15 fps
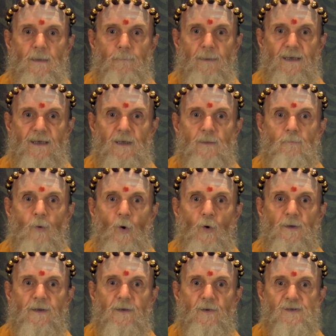and begin
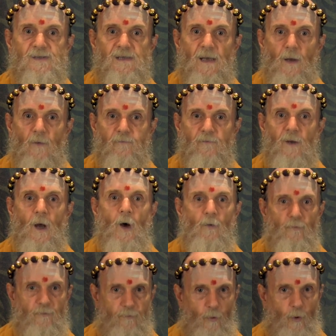molding yourself
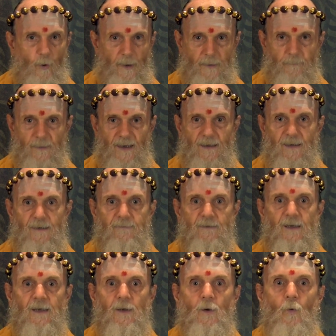for it by
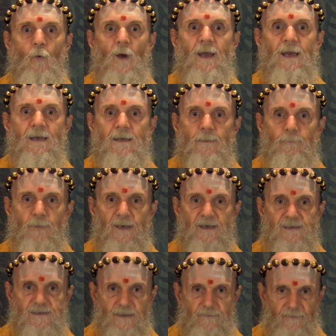living in a way that
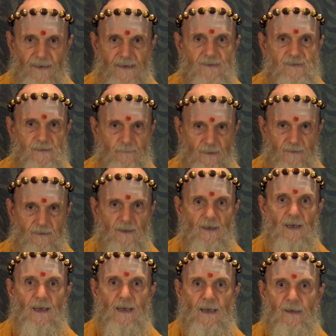brings advancement
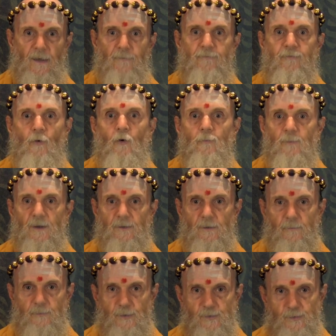and unfoldment
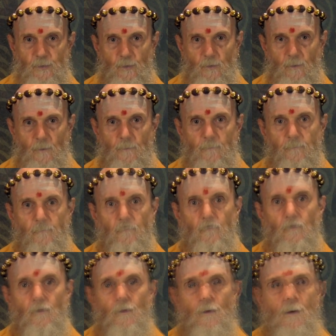of your soul.
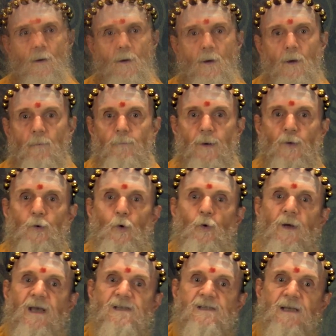But who
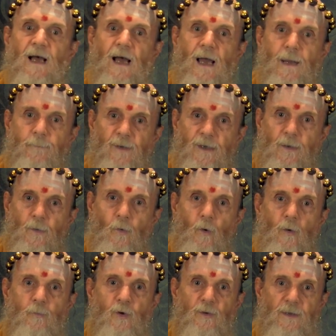has time in a
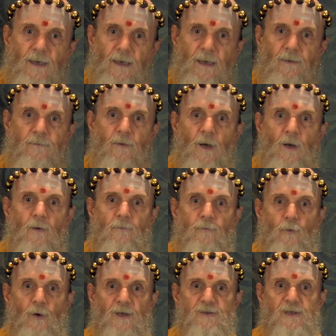normal day
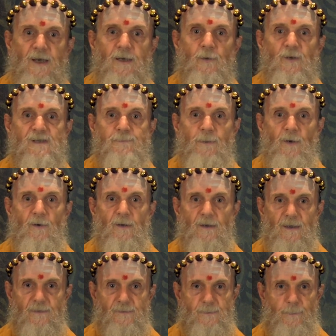for a generous
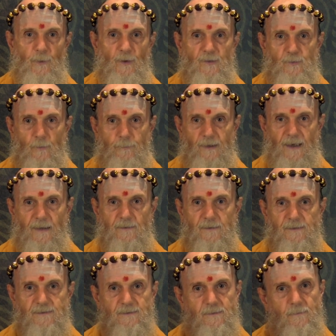period of spiritual
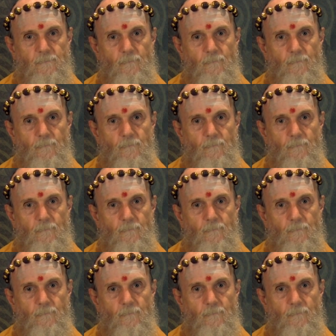practice?